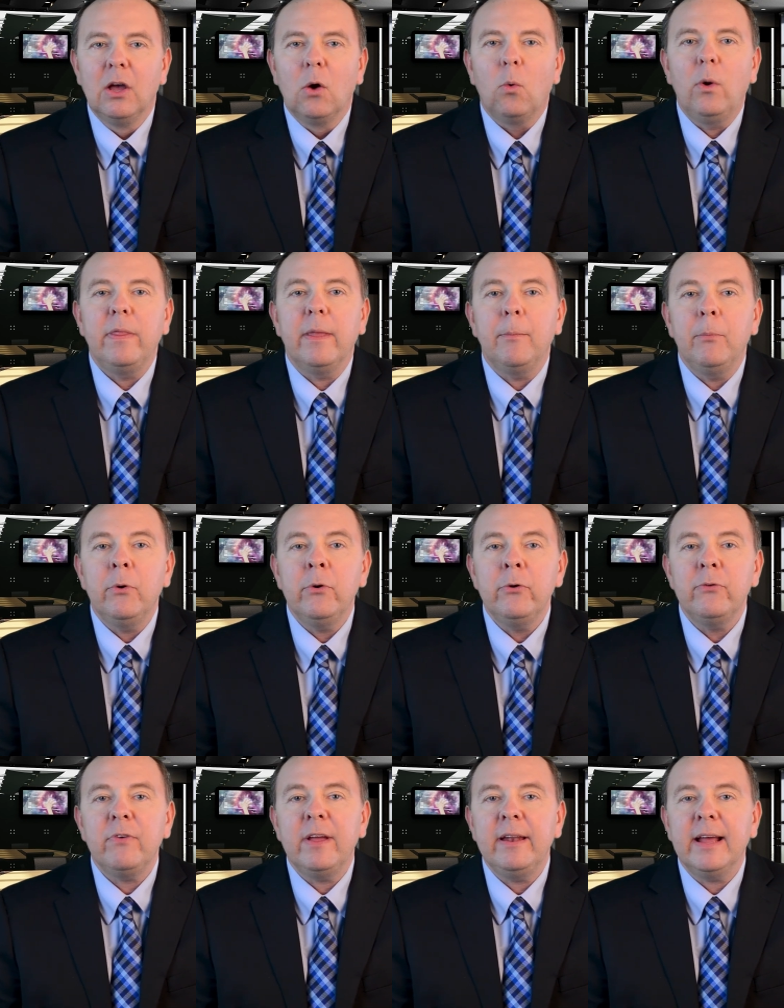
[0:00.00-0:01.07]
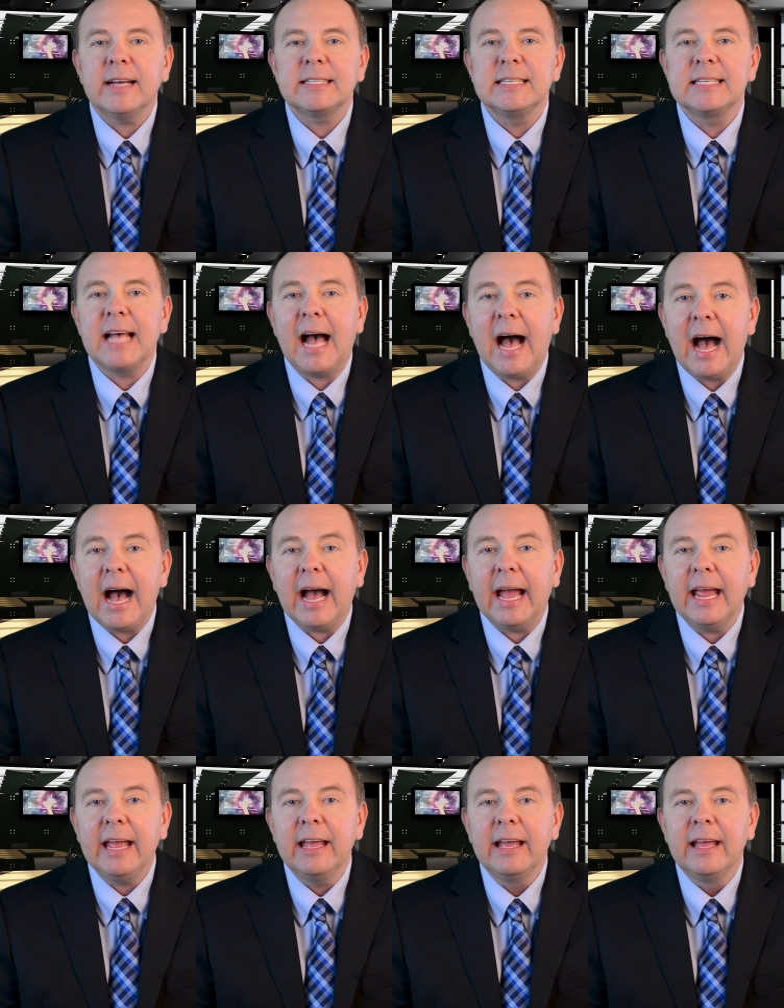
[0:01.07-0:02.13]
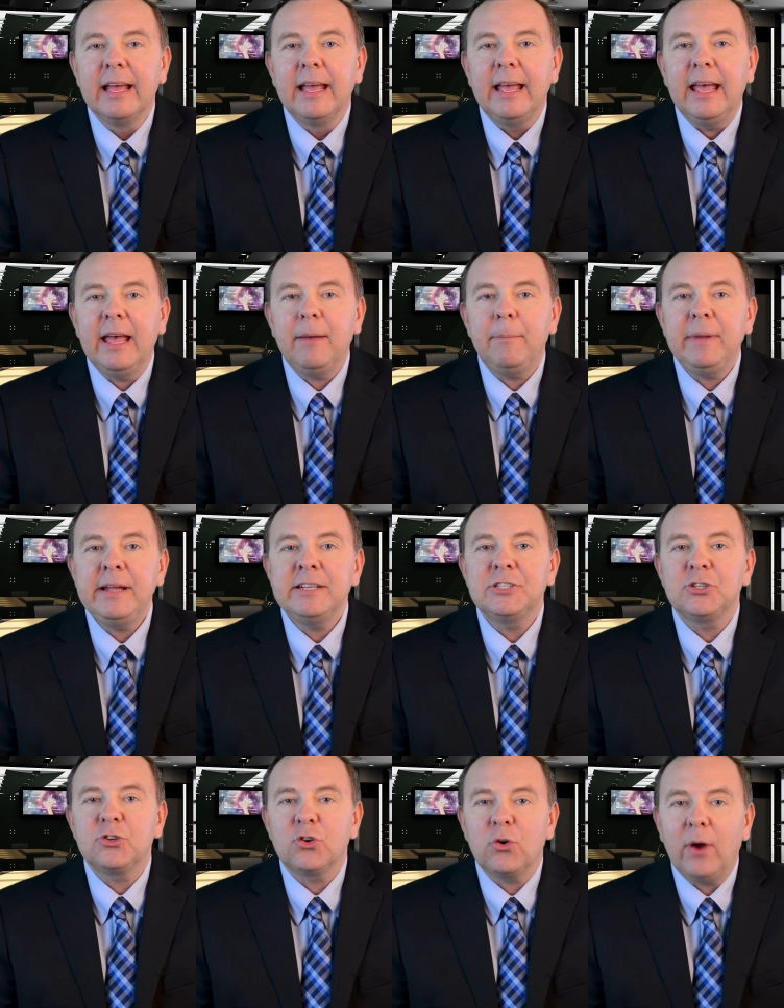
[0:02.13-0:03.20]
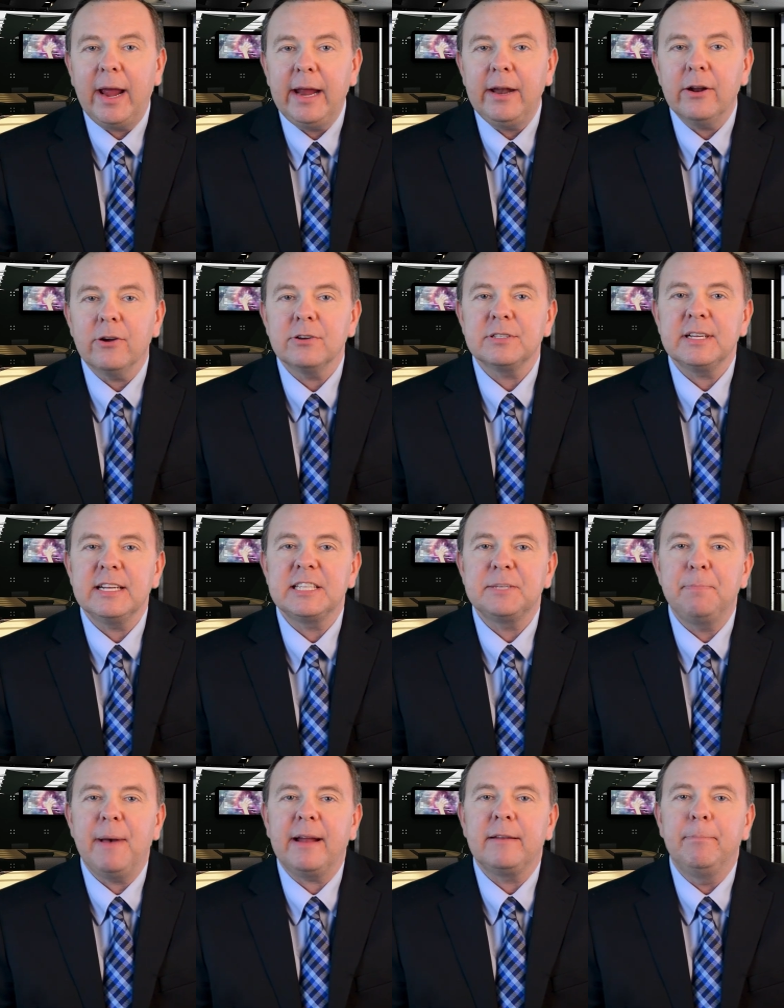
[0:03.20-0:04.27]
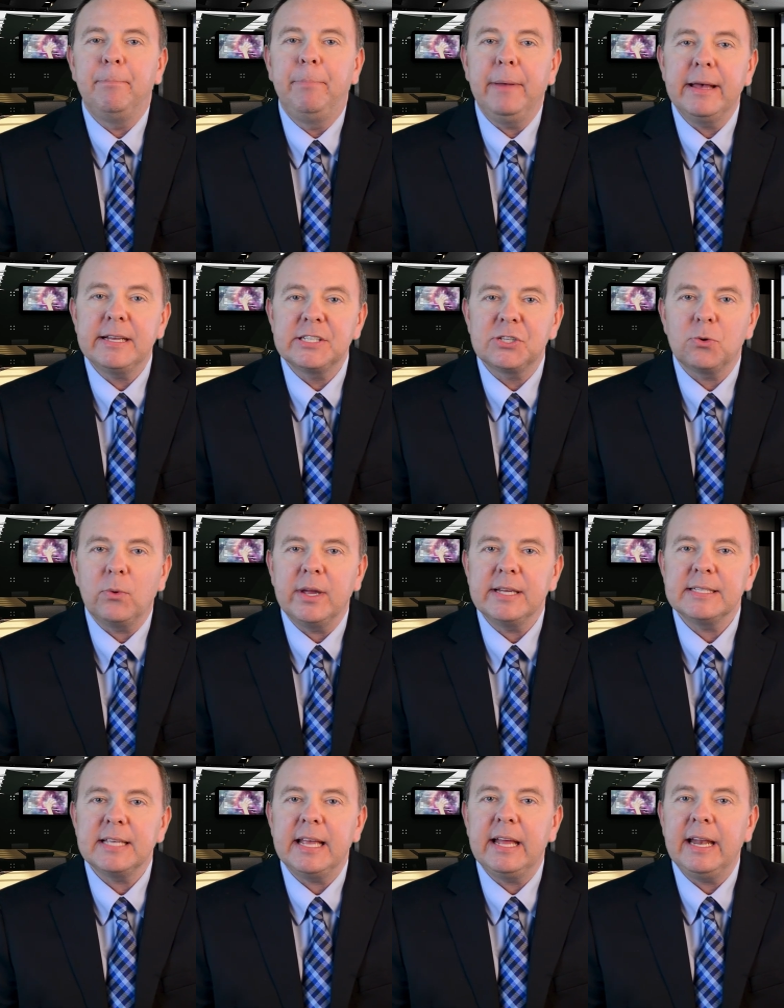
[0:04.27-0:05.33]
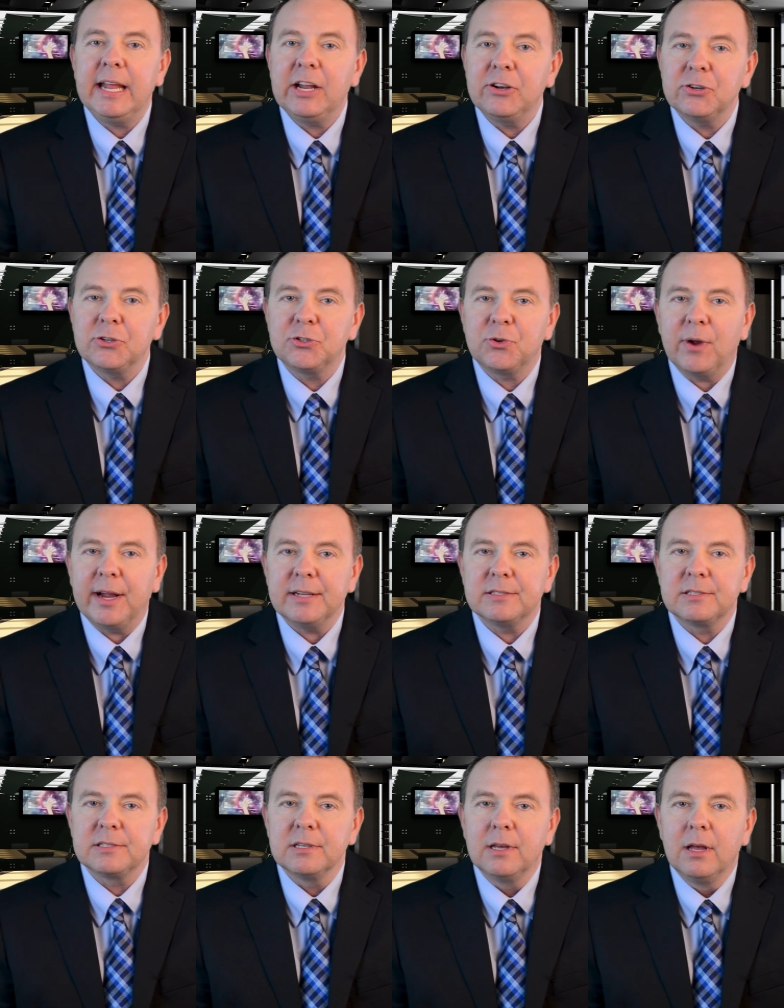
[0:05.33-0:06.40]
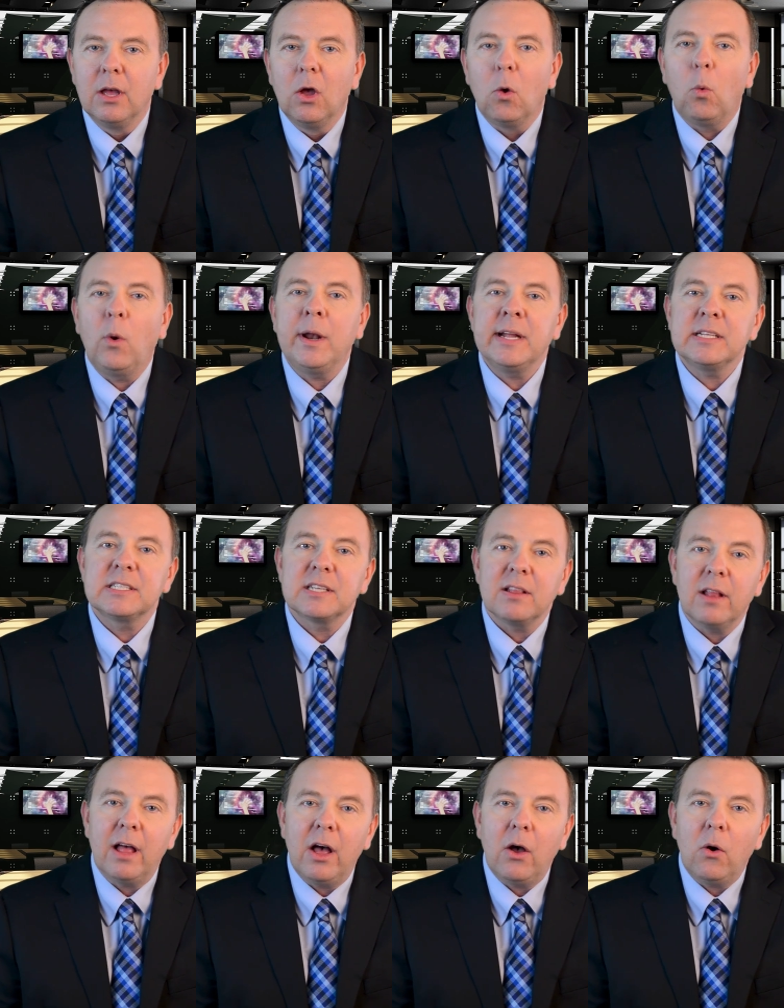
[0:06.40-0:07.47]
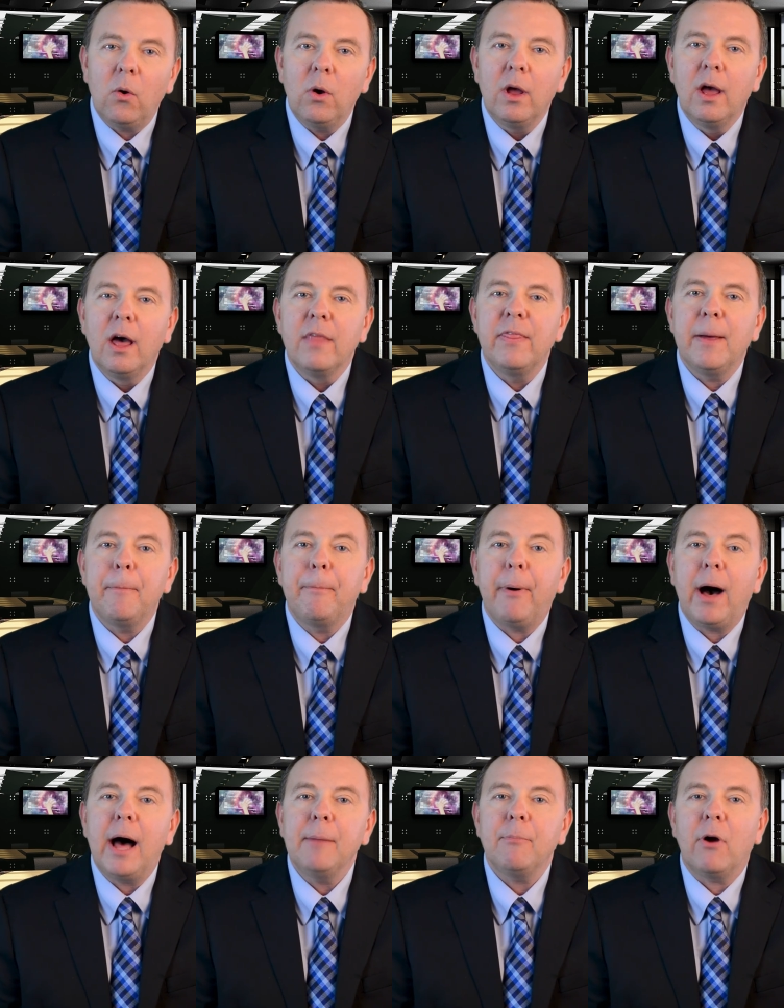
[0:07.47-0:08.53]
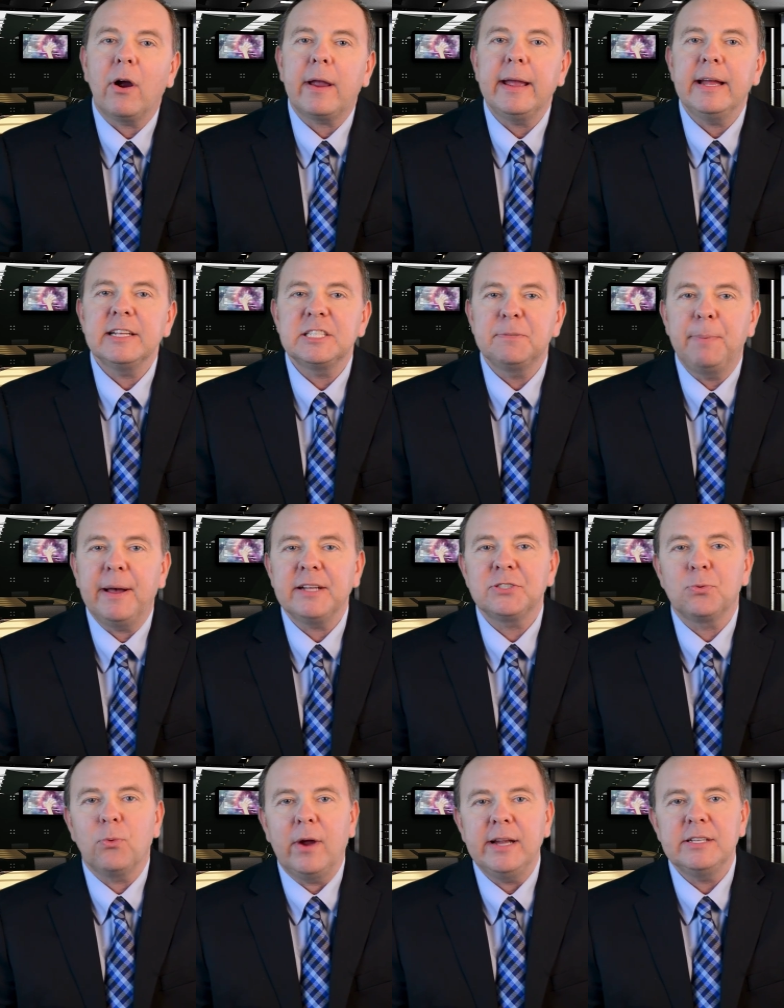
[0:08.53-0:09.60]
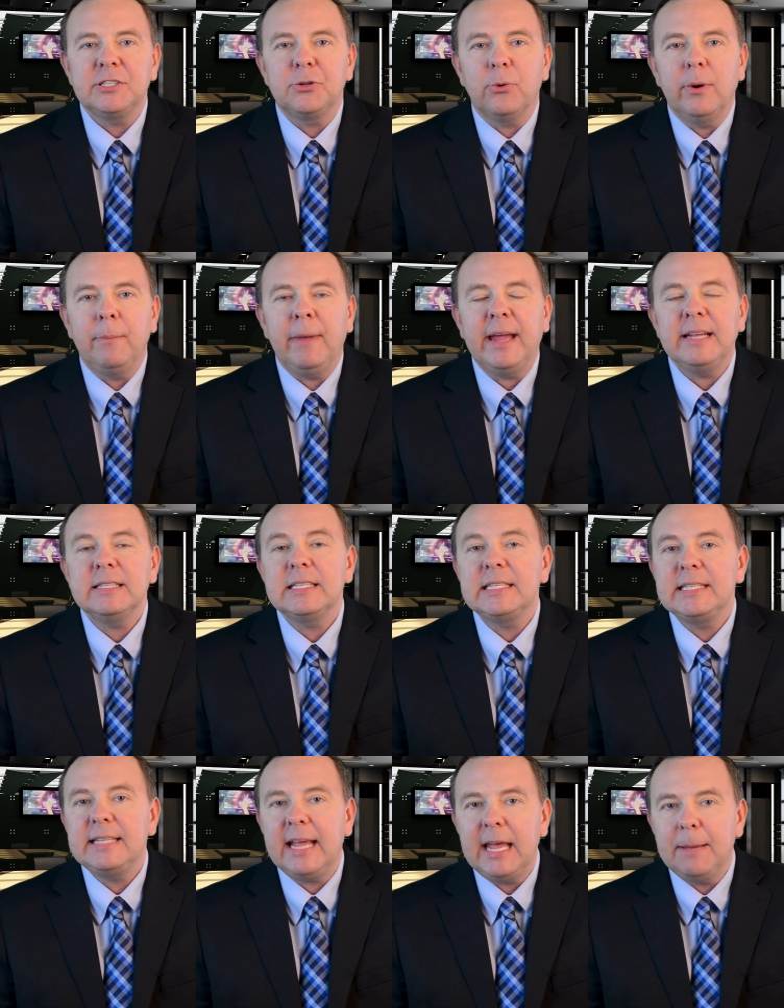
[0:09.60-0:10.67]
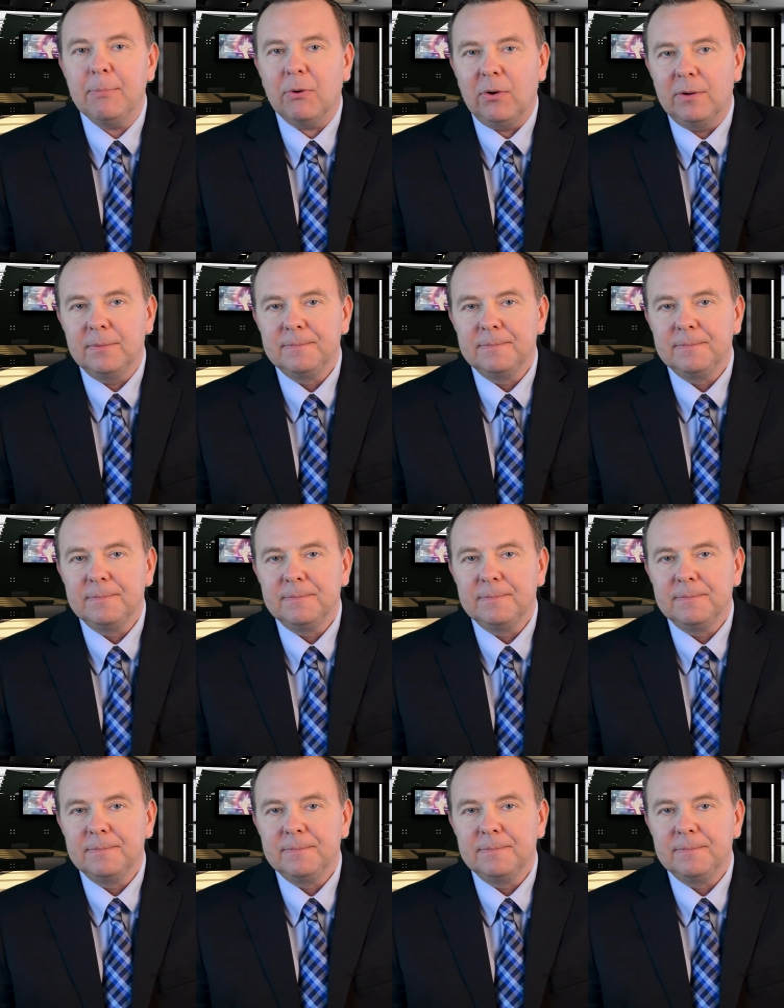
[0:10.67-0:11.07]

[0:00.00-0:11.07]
When the MOVE index is high, it means traders expect big swings in interest rates. When it's low, the bond market expects rates to remain stable.